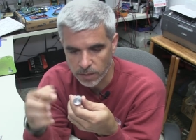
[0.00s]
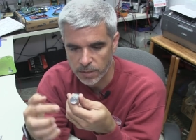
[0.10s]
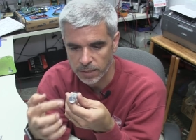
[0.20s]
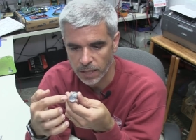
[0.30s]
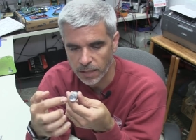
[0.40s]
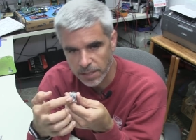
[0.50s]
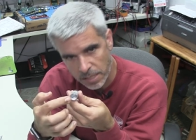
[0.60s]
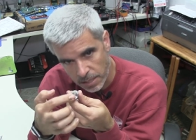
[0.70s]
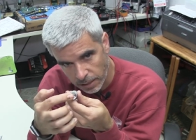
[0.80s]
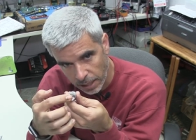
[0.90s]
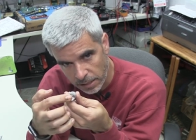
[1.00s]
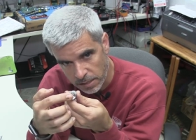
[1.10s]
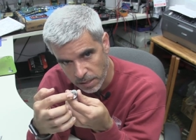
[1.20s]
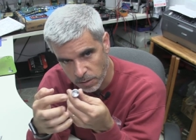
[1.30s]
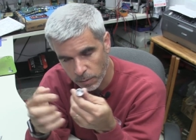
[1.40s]
and this is
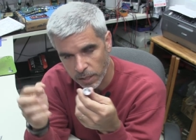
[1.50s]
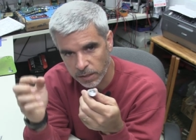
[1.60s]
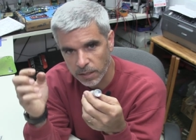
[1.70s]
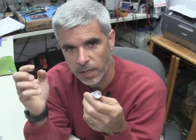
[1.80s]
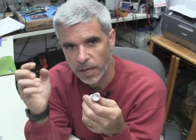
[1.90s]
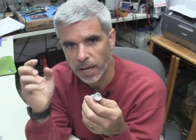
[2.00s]
lensed as well.